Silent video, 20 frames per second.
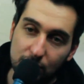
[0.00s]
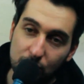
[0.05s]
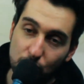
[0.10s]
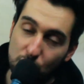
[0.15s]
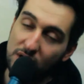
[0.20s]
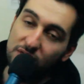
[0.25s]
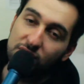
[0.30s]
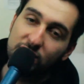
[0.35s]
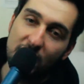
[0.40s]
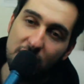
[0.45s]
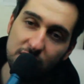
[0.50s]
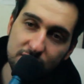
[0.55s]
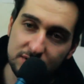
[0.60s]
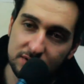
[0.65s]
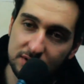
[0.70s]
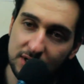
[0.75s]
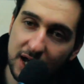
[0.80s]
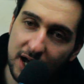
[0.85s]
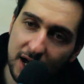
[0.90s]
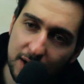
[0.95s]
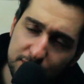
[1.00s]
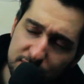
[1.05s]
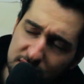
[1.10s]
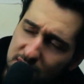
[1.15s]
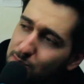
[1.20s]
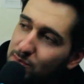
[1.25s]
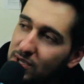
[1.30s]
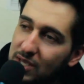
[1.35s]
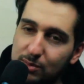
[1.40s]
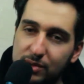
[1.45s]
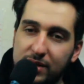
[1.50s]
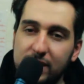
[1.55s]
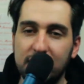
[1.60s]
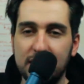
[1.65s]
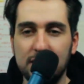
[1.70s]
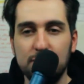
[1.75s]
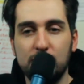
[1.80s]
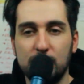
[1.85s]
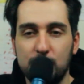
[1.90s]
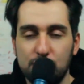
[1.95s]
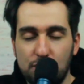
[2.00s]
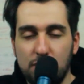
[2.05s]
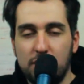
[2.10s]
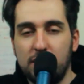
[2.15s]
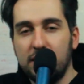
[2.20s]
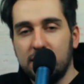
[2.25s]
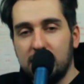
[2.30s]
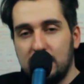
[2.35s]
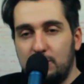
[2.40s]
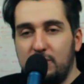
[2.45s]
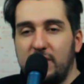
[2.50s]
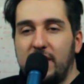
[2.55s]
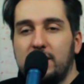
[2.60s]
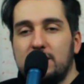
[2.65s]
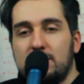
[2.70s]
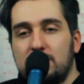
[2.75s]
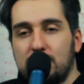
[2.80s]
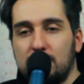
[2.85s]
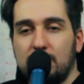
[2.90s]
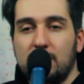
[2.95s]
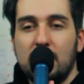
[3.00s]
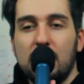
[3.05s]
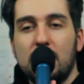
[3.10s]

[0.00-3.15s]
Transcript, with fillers: 1000 times and maybe a little bit more it depends